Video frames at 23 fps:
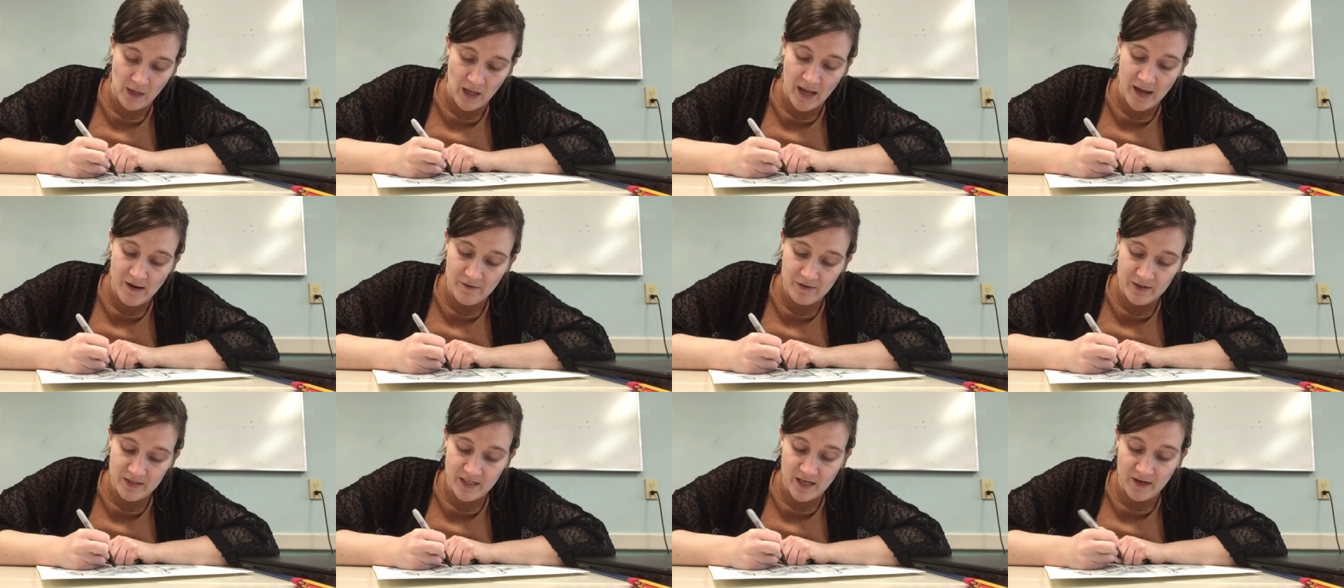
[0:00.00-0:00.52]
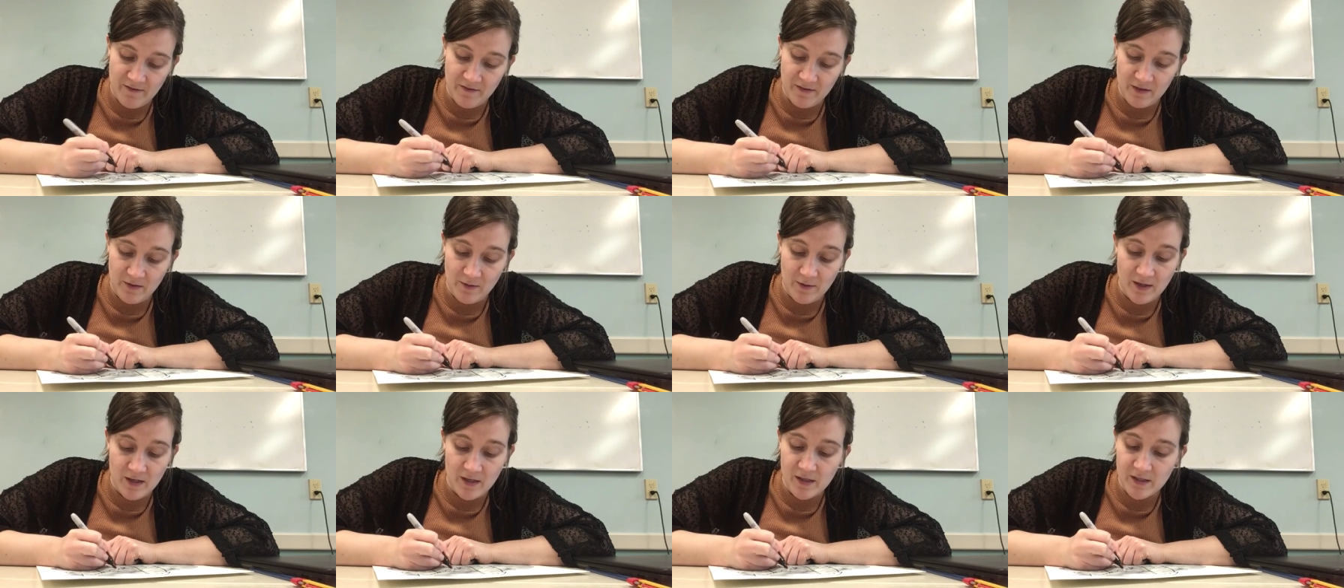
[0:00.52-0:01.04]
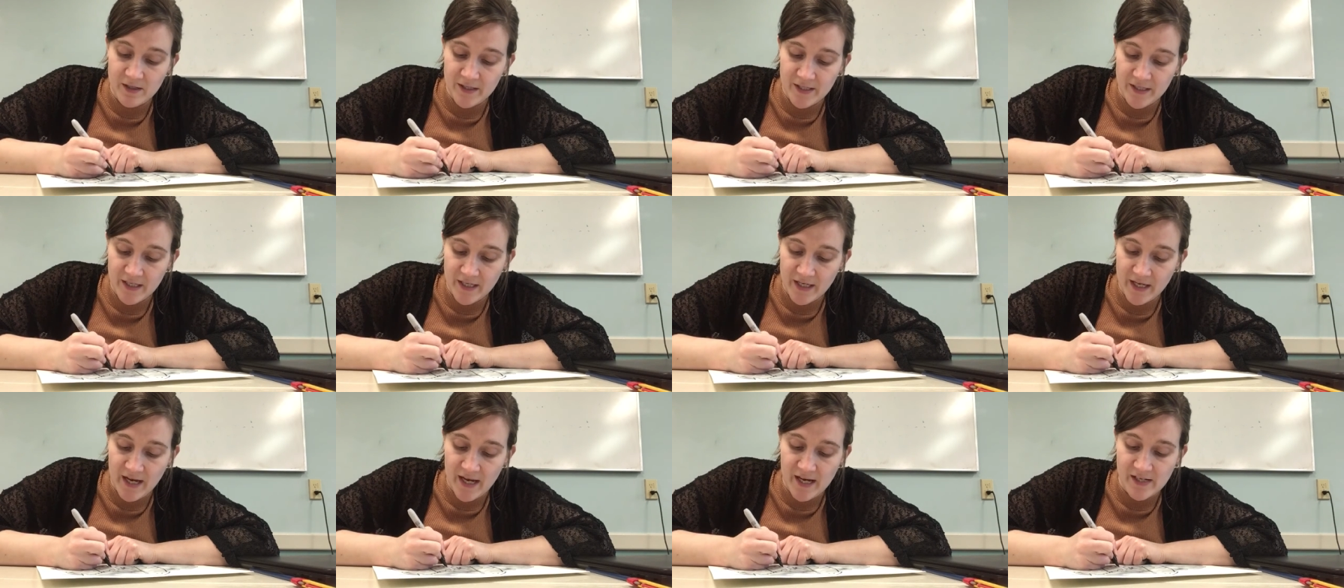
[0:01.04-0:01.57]
I would definitely want to learn
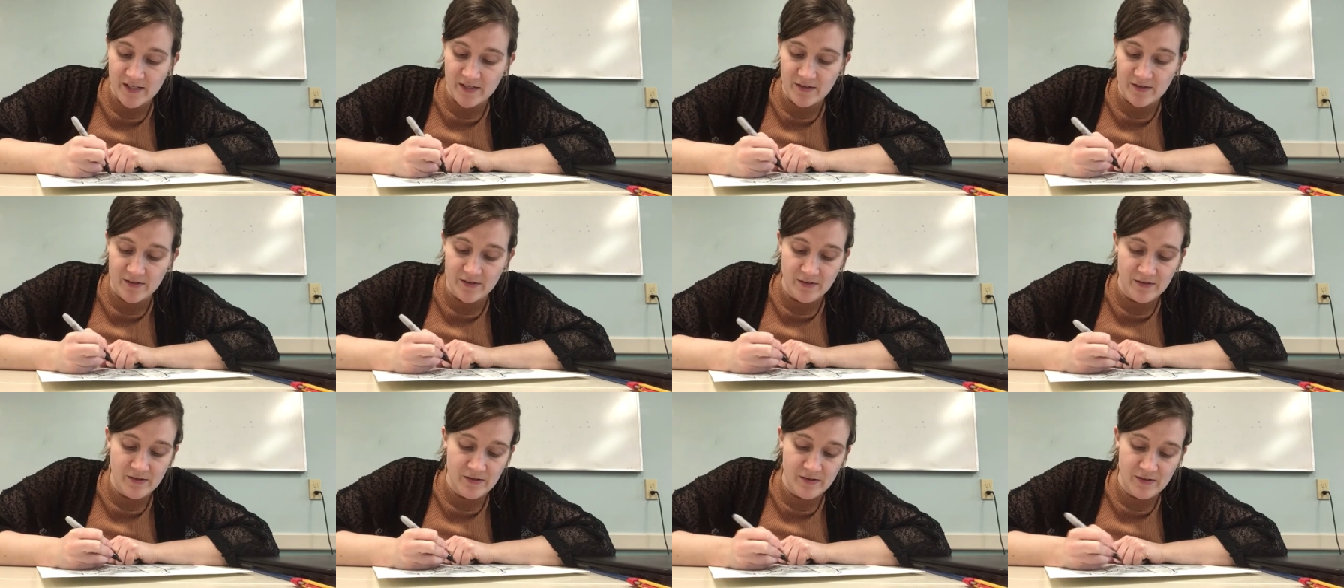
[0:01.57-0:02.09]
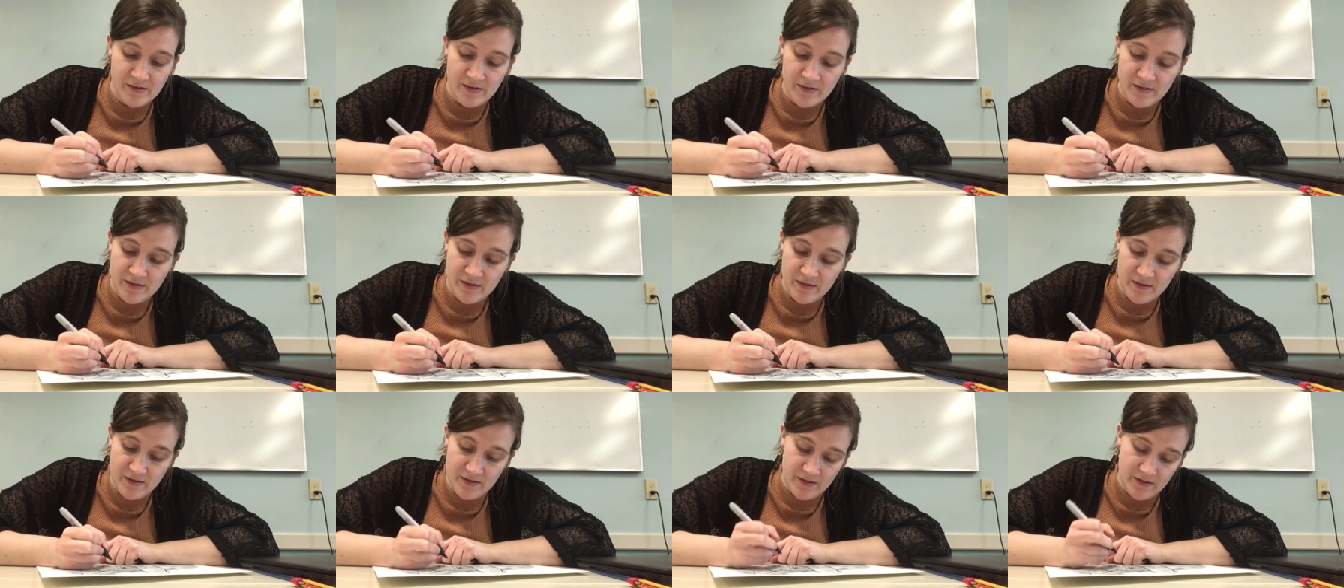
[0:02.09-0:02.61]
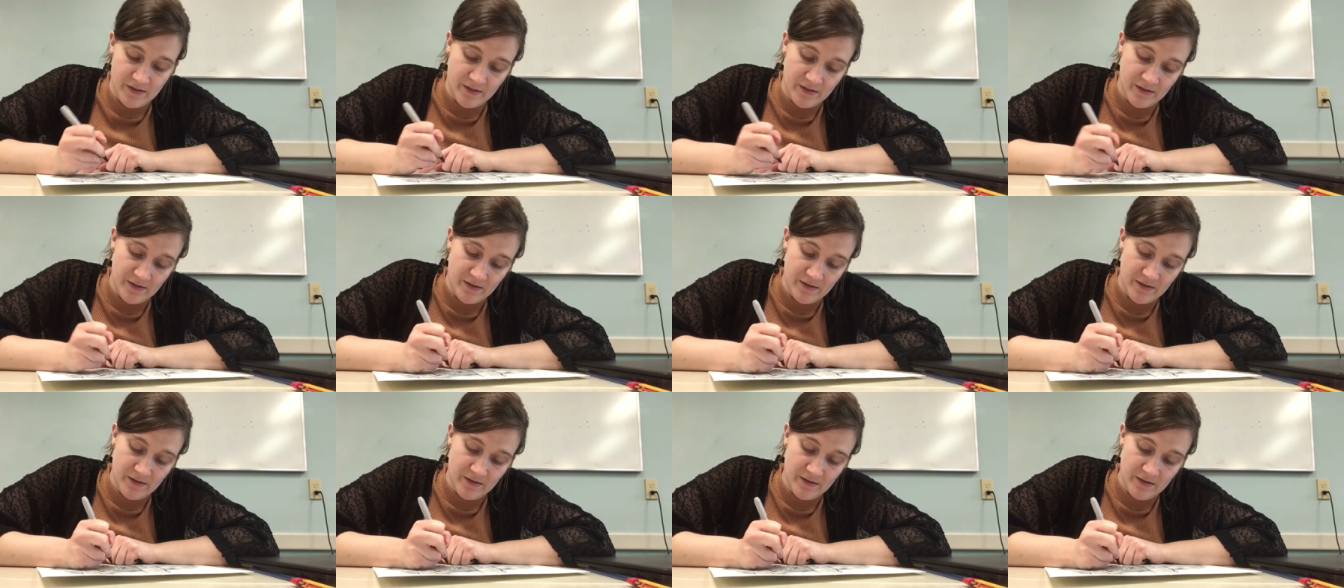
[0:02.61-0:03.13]
in a castle,
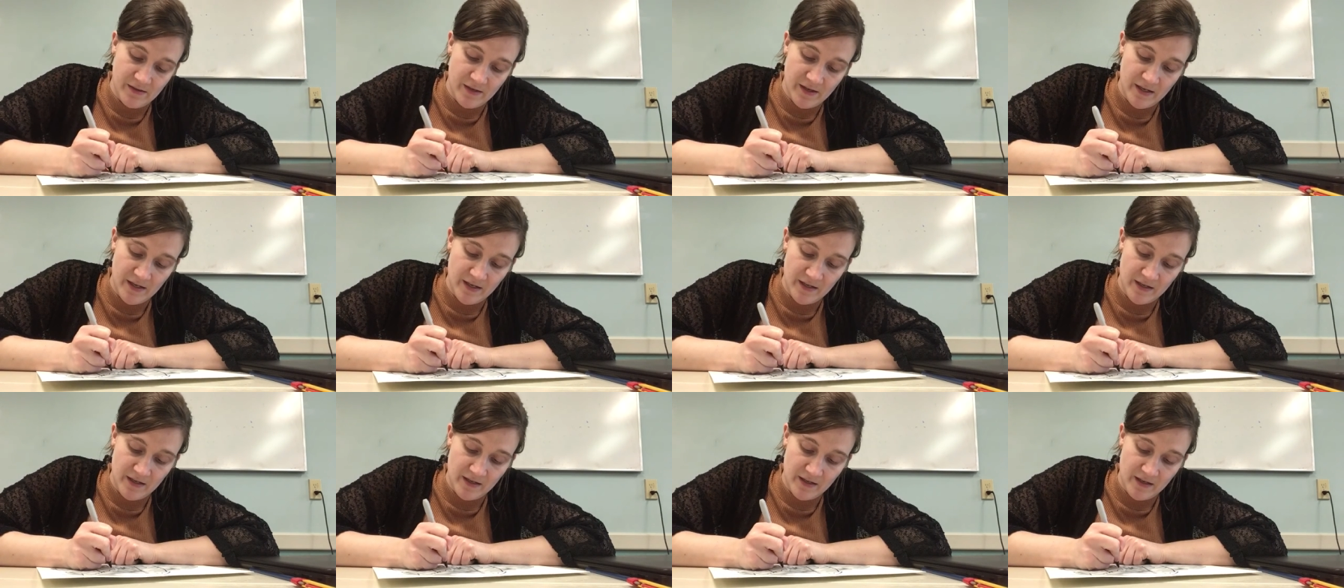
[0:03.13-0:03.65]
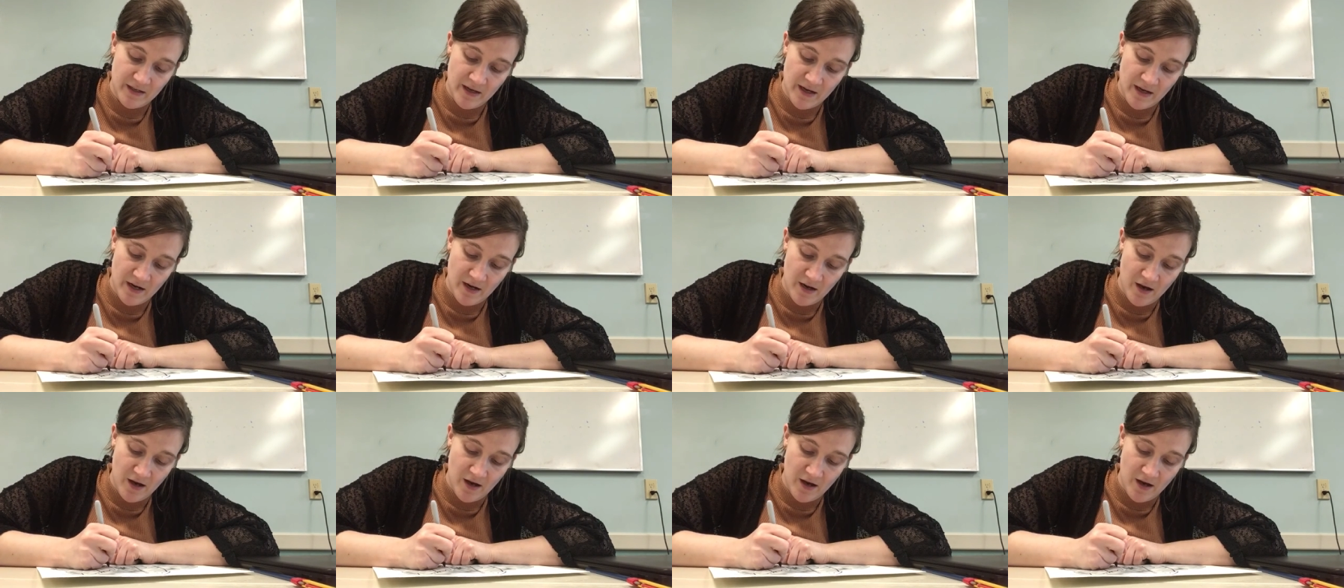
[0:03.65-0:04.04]
like at